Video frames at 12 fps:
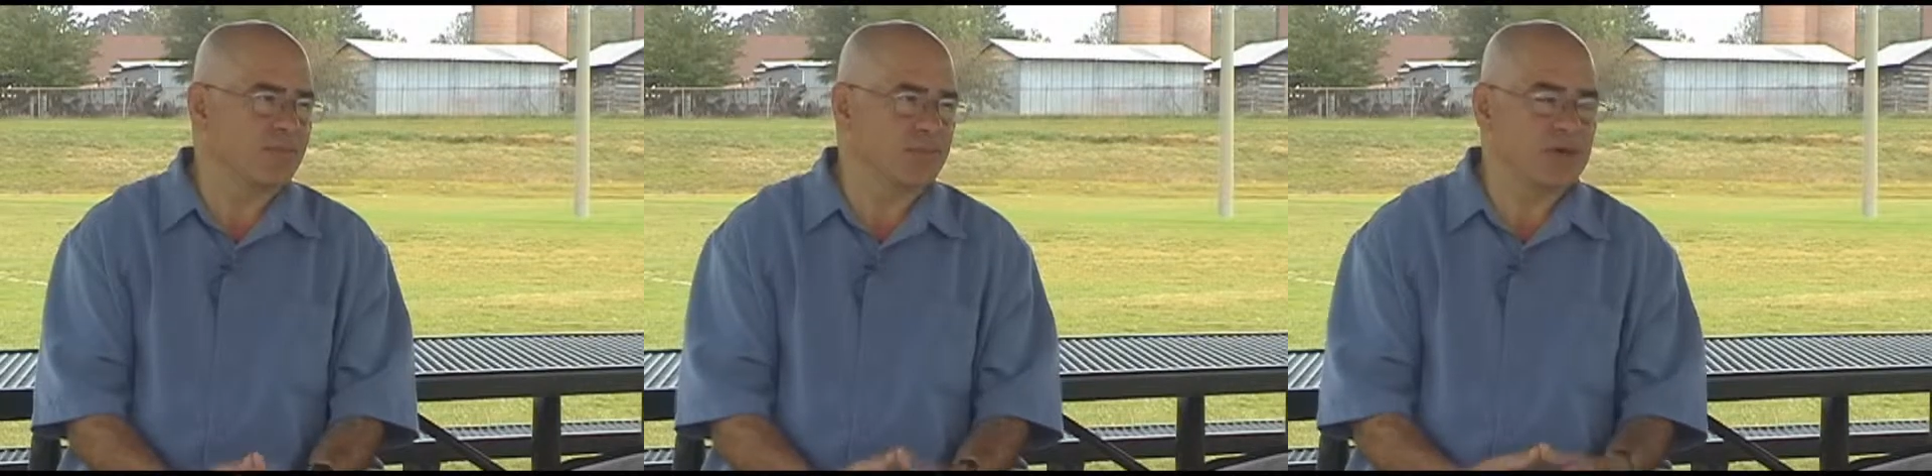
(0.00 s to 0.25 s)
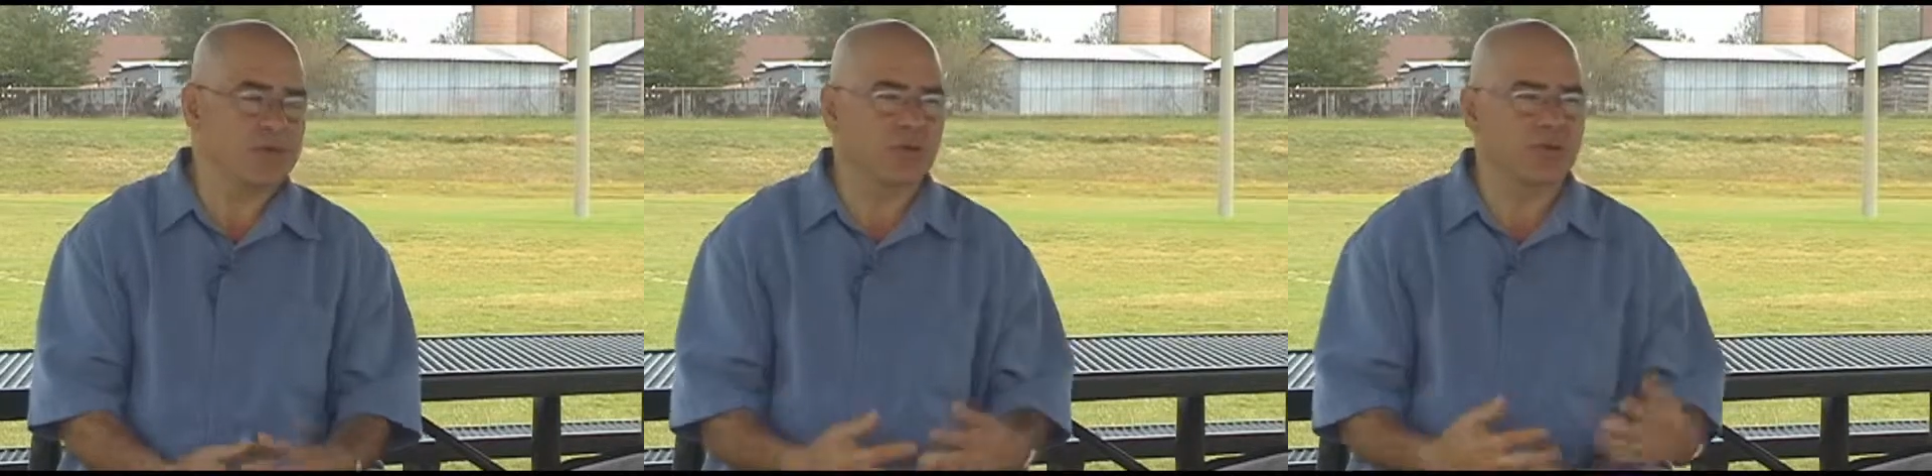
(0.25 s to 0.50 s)

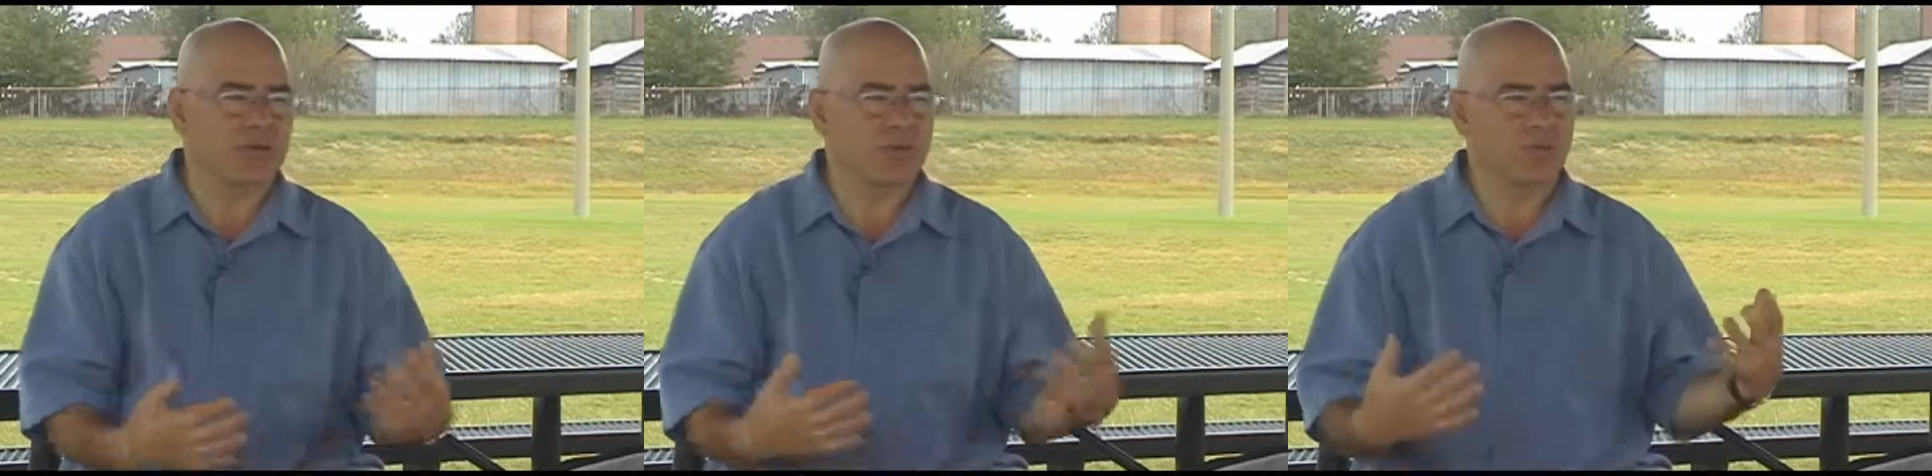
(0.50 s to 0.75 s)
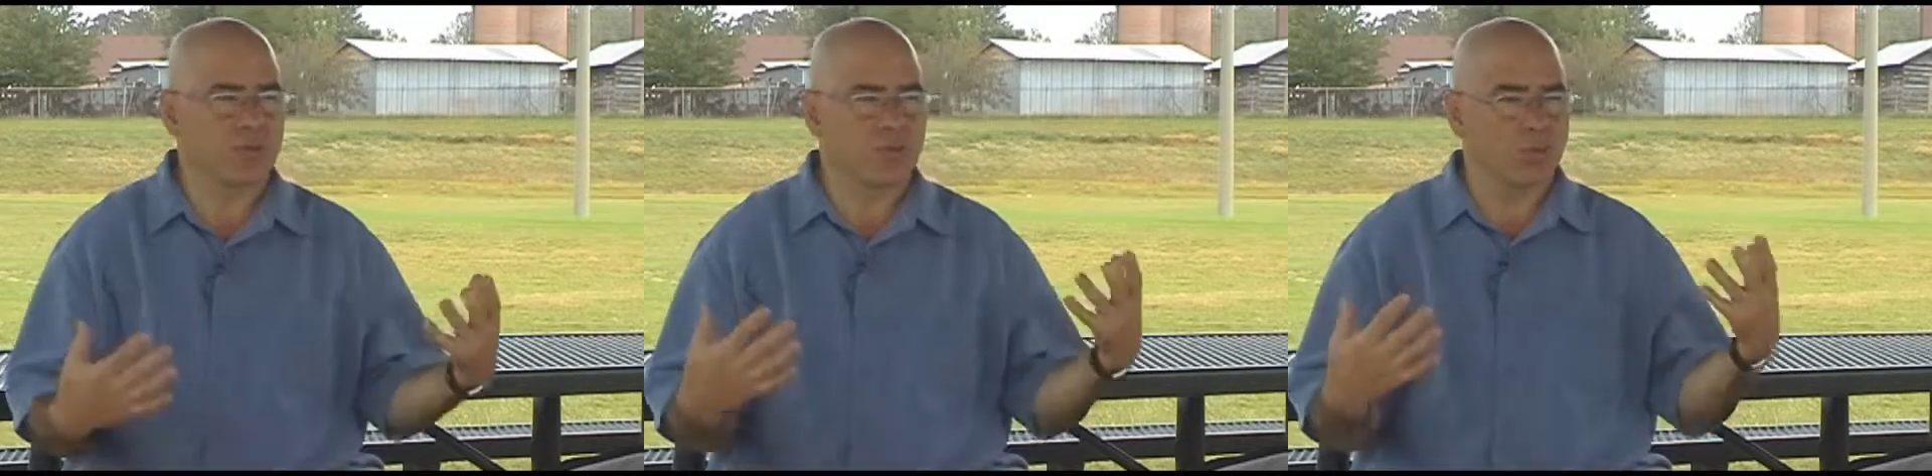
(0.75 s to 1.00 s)
people that
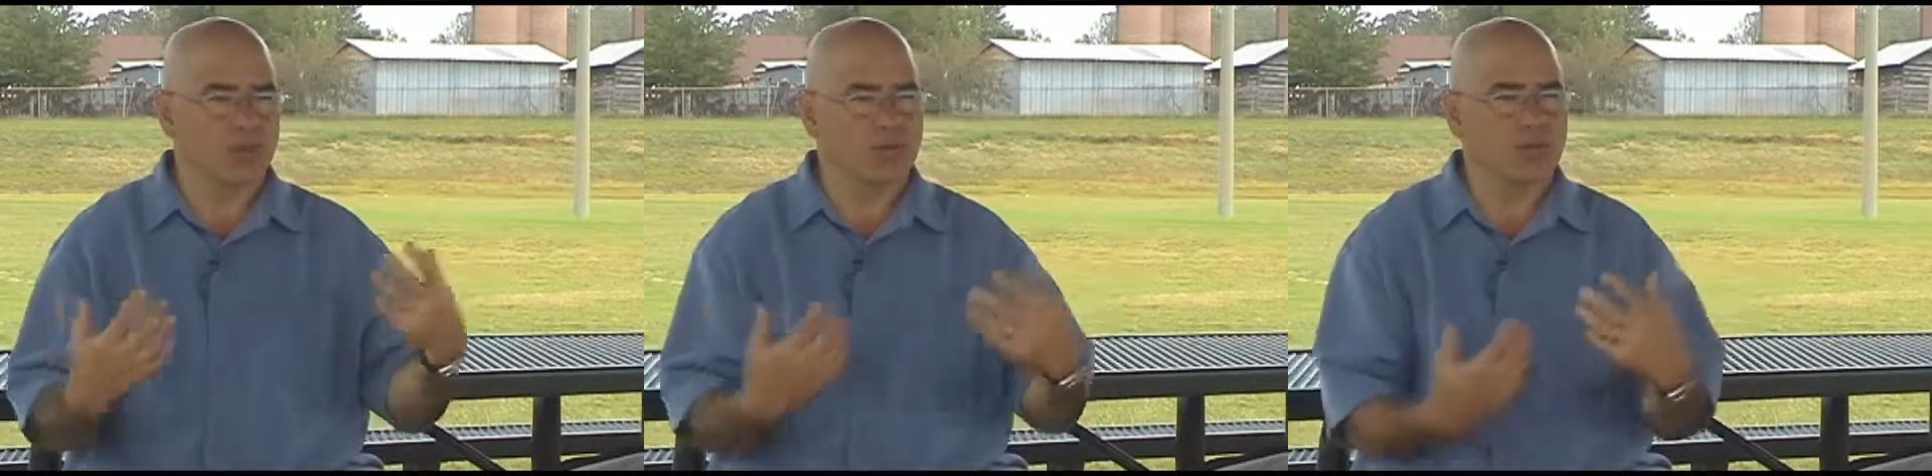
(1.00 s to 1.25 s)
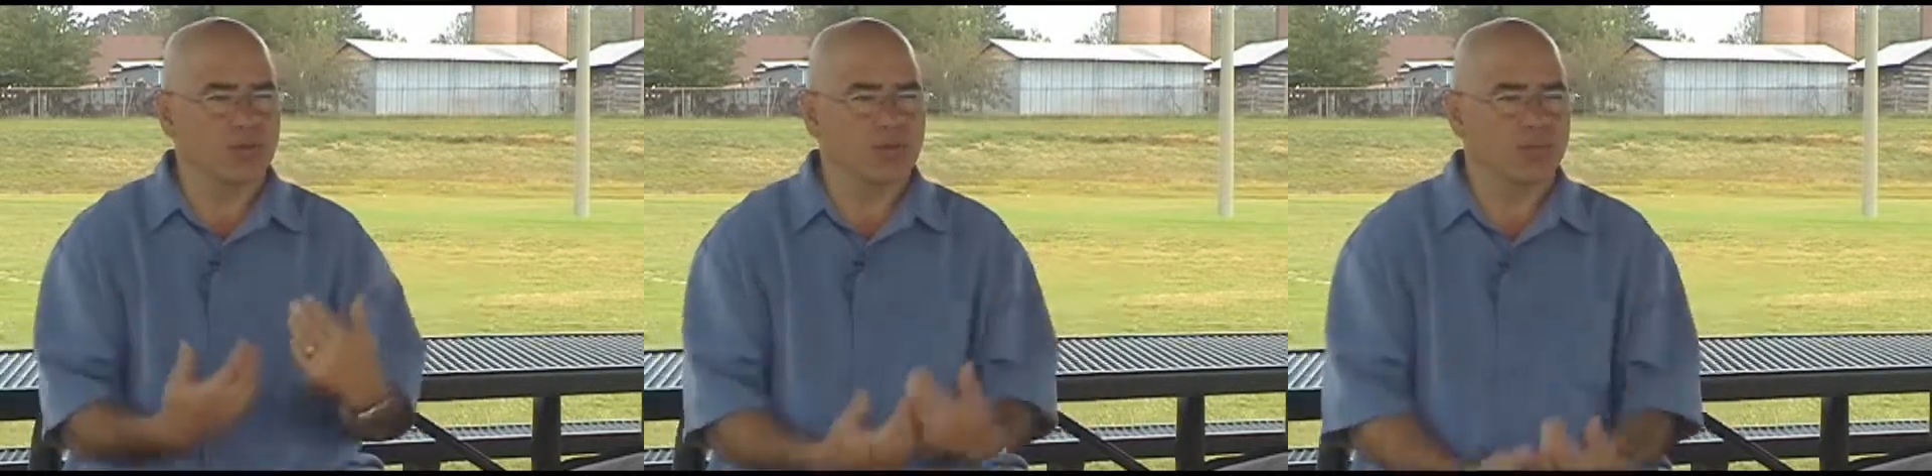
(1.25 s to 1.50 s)
want
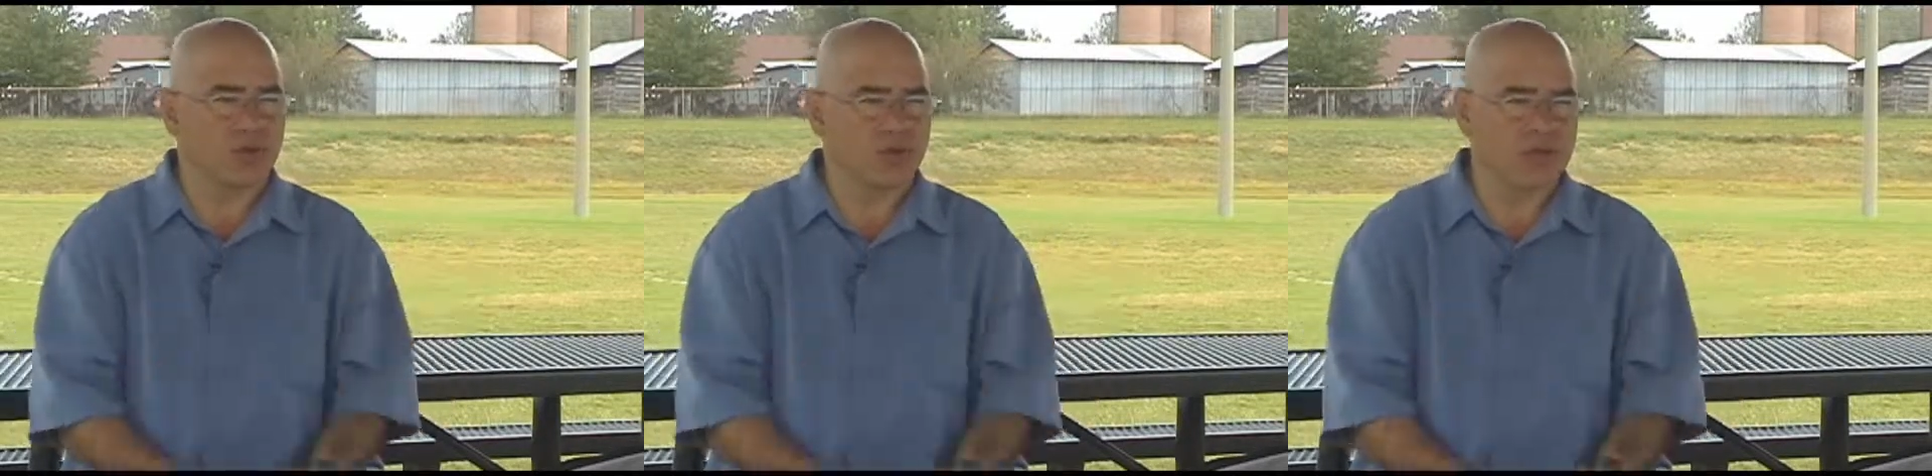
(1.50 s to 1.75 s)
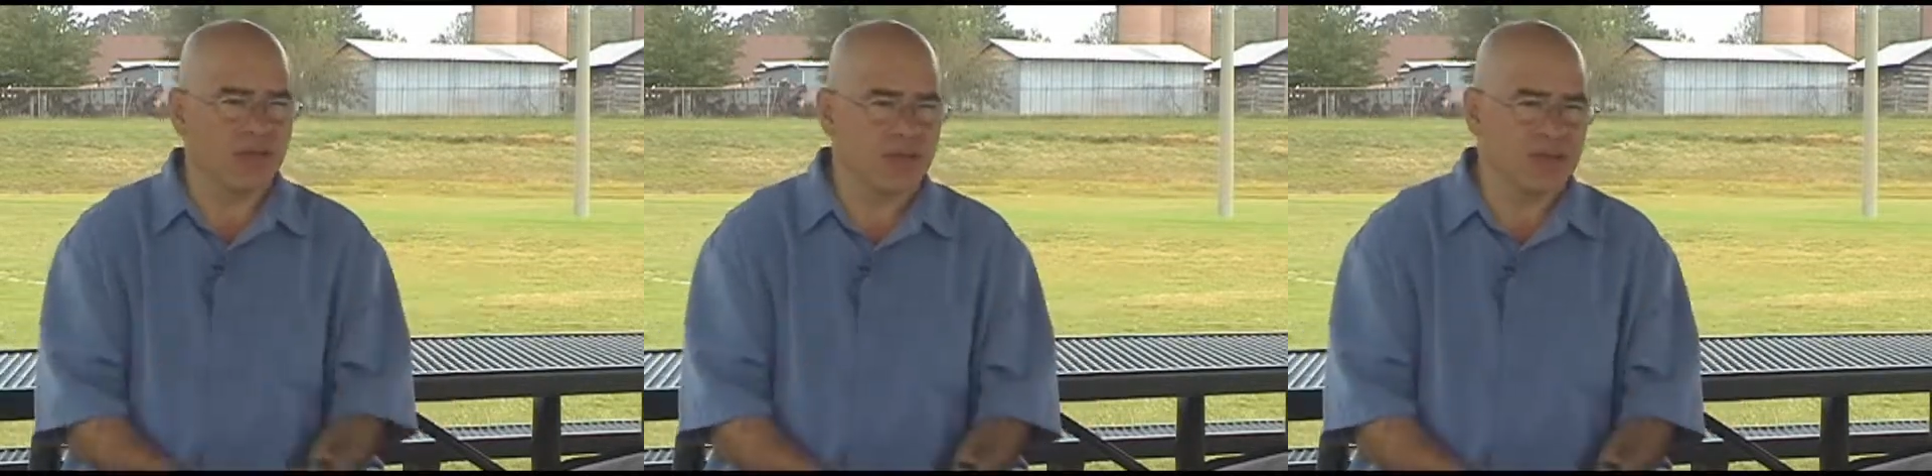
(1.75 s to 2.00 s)
to be a
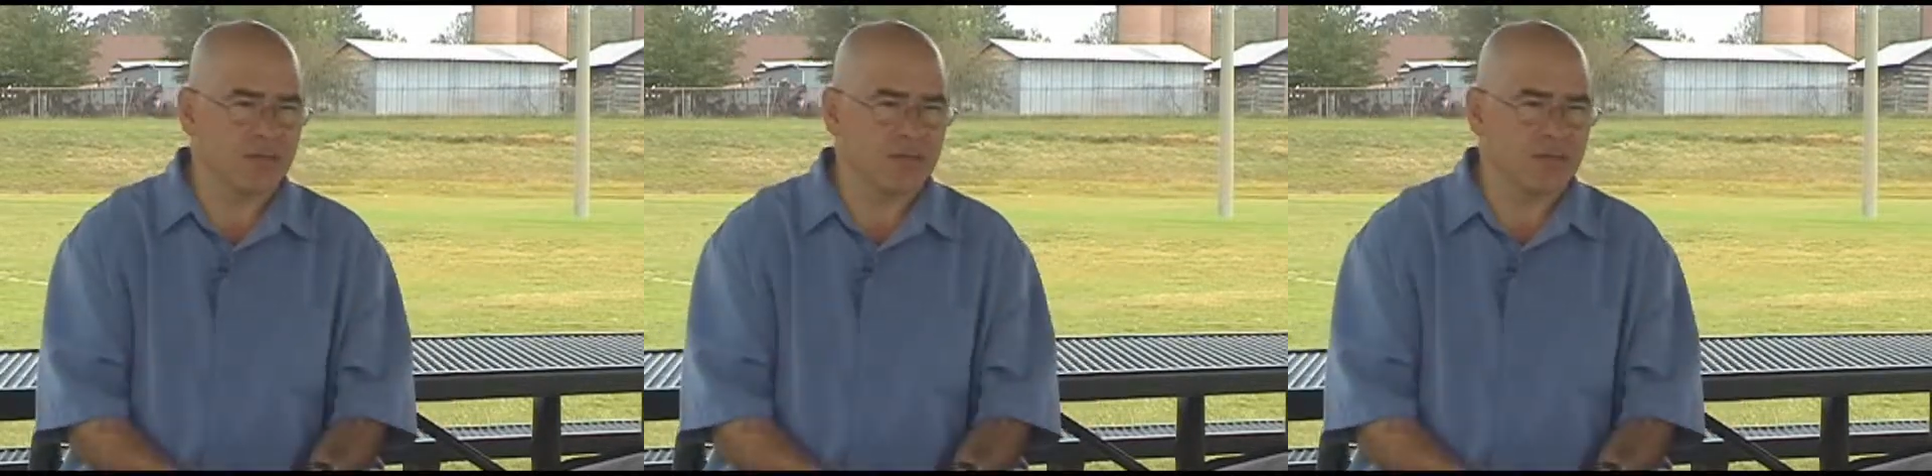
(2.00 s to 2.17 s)
part of that.